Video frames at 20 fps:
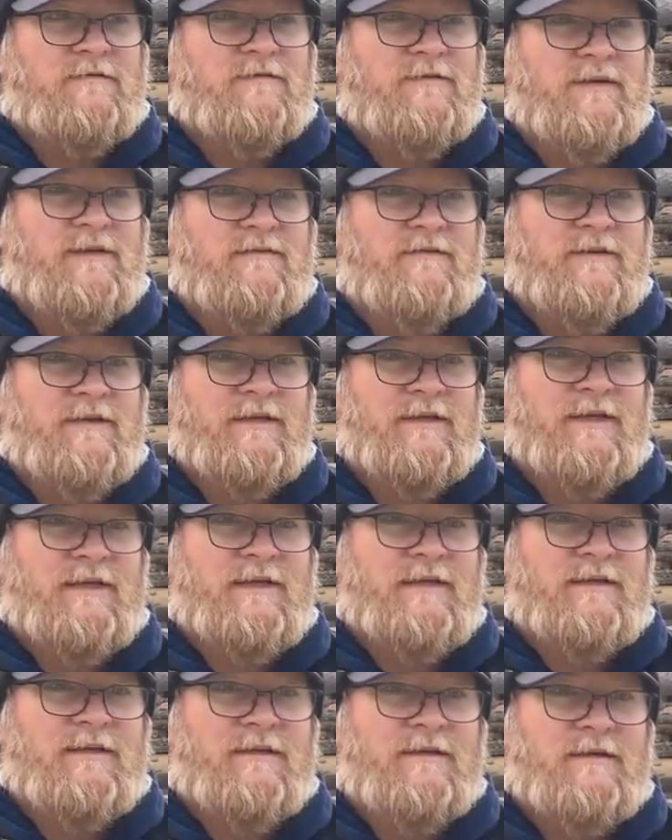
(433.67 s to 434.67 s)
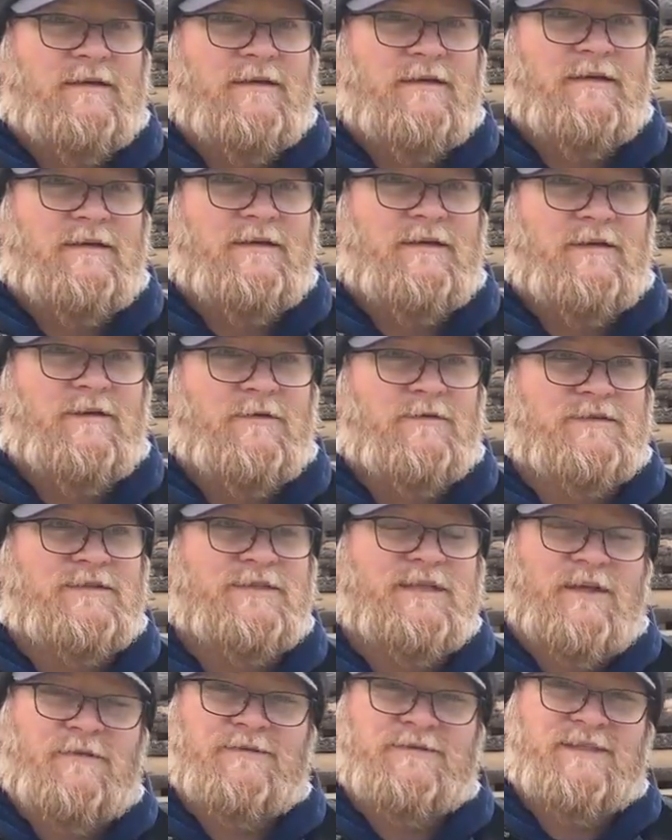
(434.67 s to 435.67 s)
living a
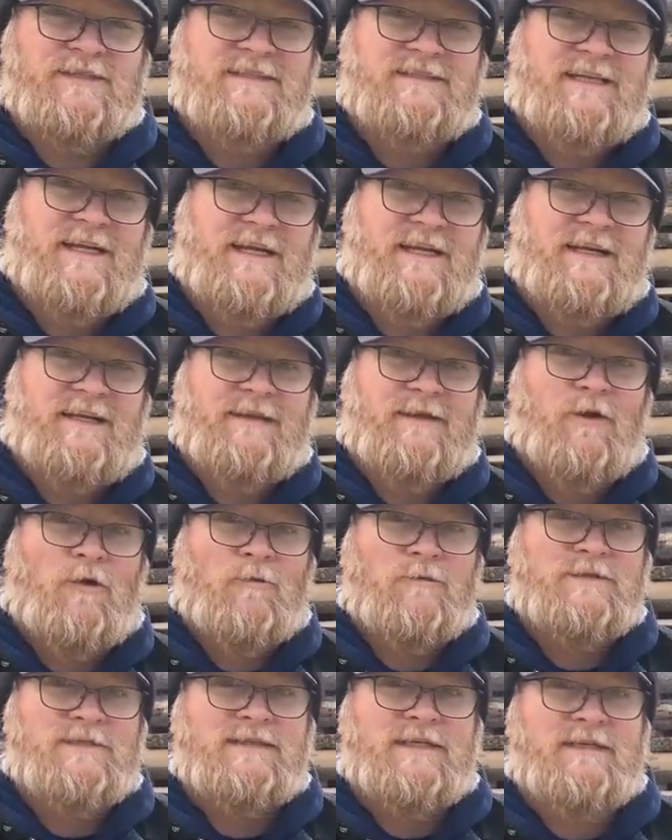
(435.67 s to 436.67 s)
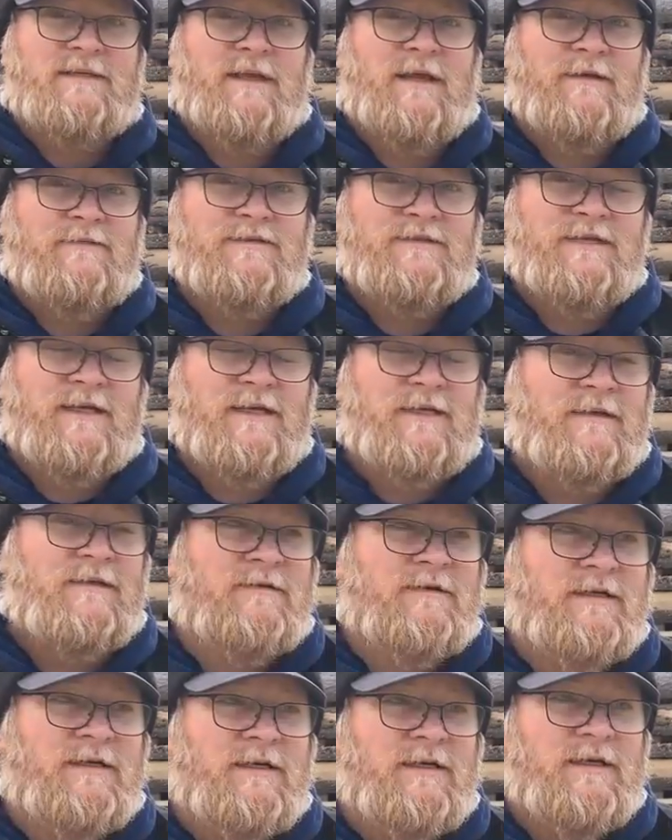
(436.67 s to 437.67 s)
self-sustaining homestead
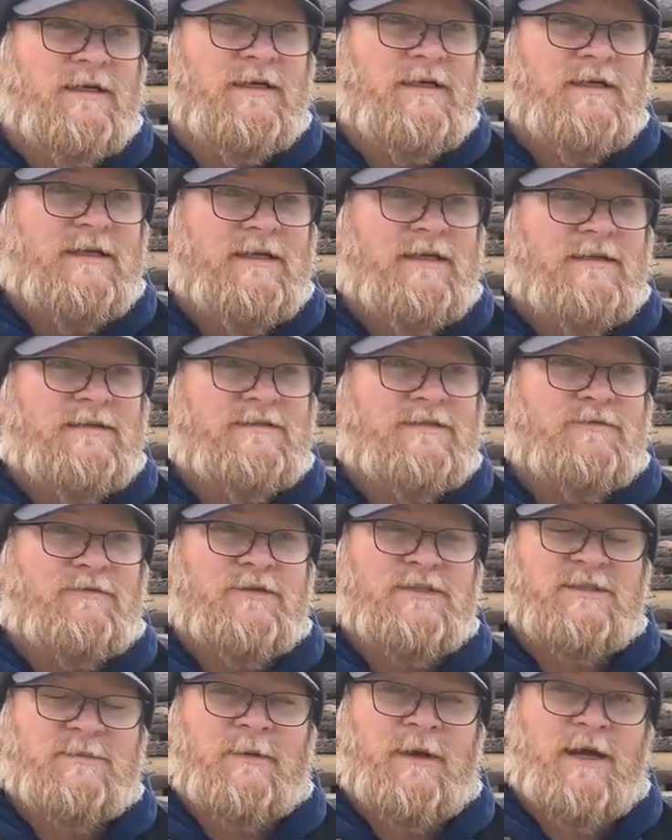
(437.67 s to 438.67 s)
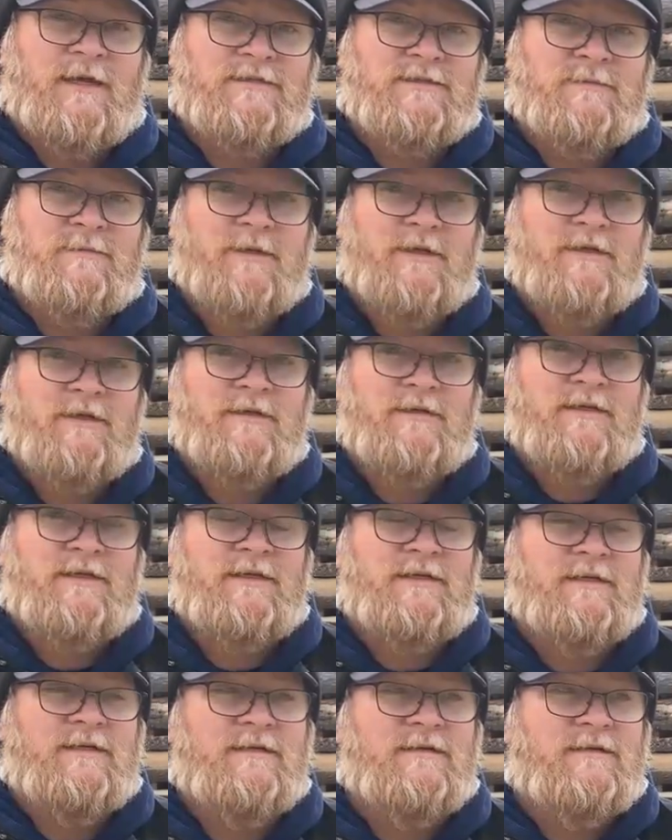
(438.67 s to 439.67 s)
lifestyle, is the
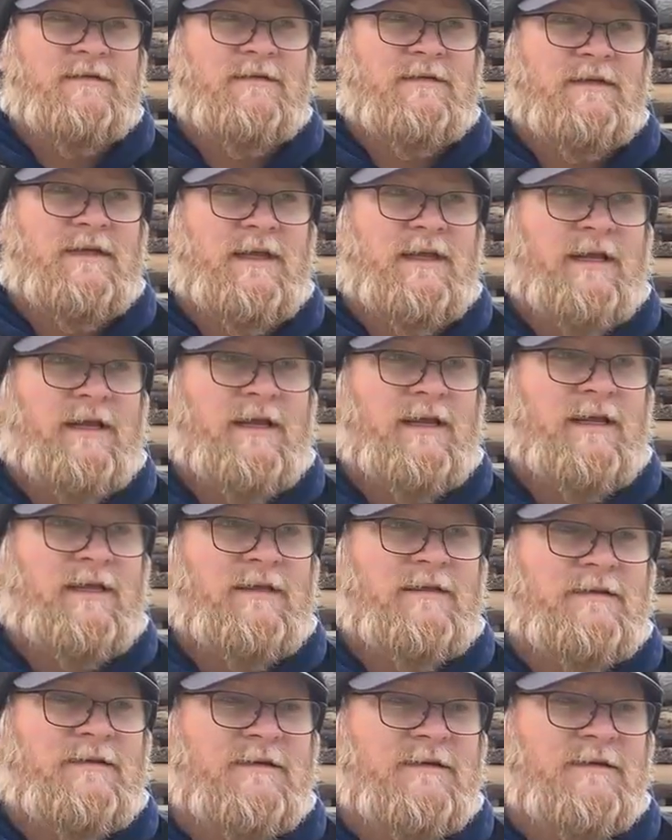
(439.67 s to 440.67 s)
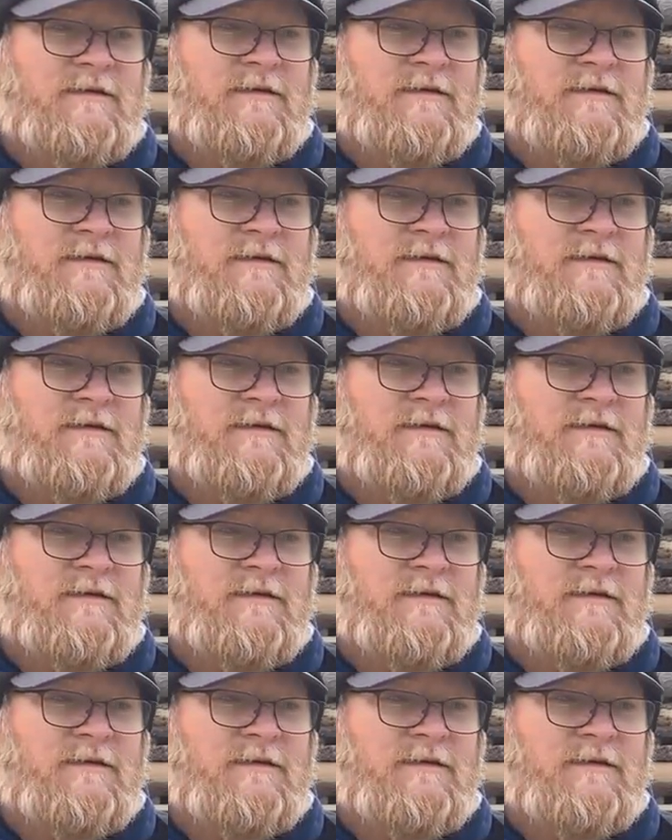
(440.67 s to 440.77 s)
responsibility and